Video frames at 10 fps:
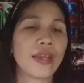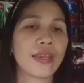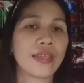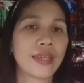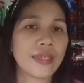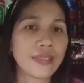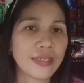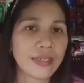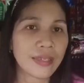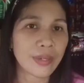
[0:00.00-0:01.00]
Ayan.
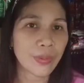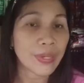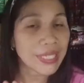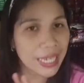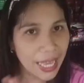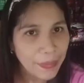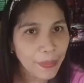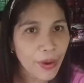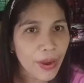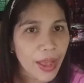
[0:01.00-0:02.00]
Once again
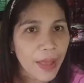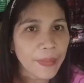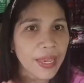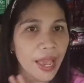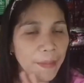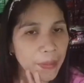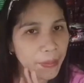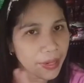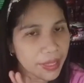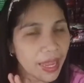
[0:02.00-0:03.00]
po, happy happy
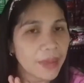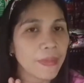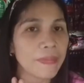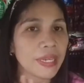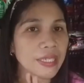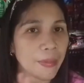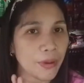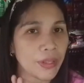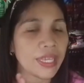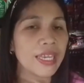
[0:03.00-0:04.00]
birthday, Ma'am
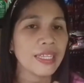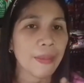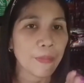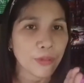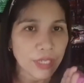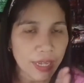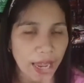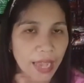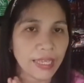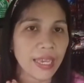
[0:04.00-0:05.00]
Kissable. Ingat ka po dyan
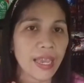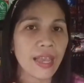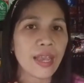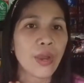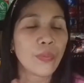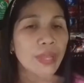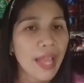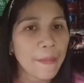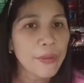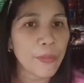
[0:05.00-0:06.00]
lagi. We
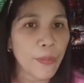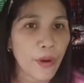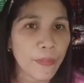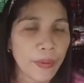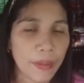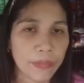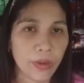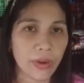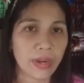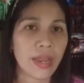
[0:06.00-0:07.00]
love you po from
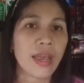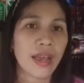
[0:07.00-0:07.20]
your